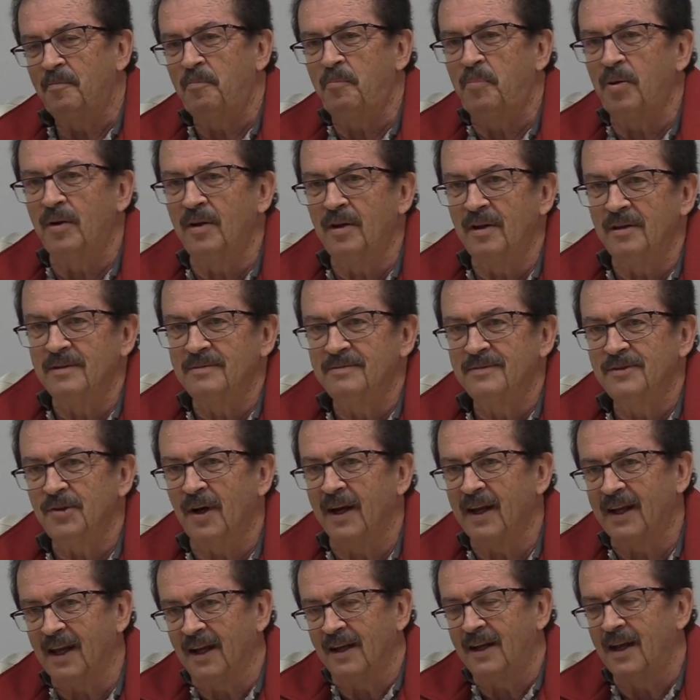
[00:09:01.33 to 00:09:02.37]
pull
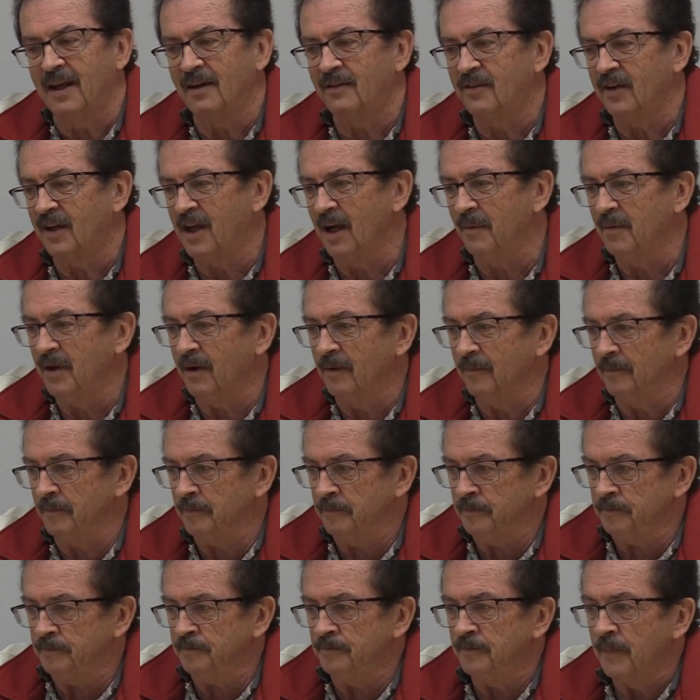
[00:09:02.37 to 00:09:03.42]
trying to get kids to come here.
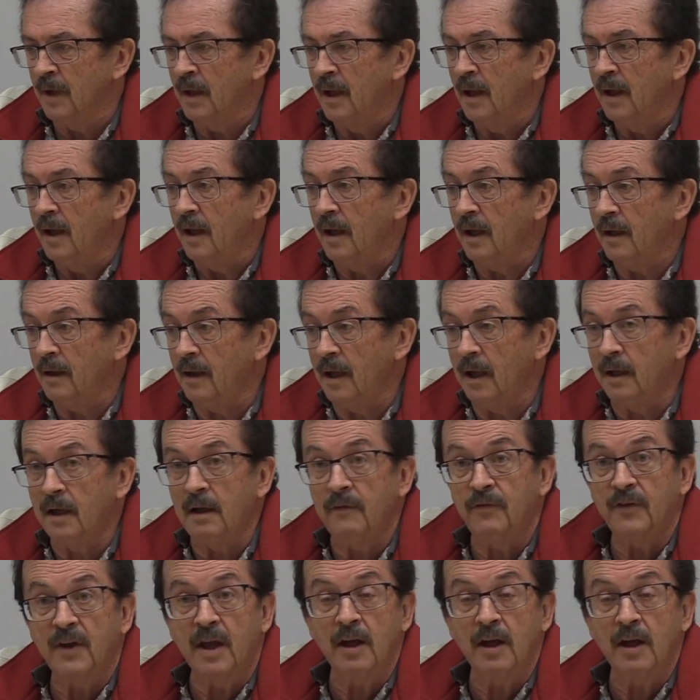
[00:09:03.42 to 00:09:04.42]
And if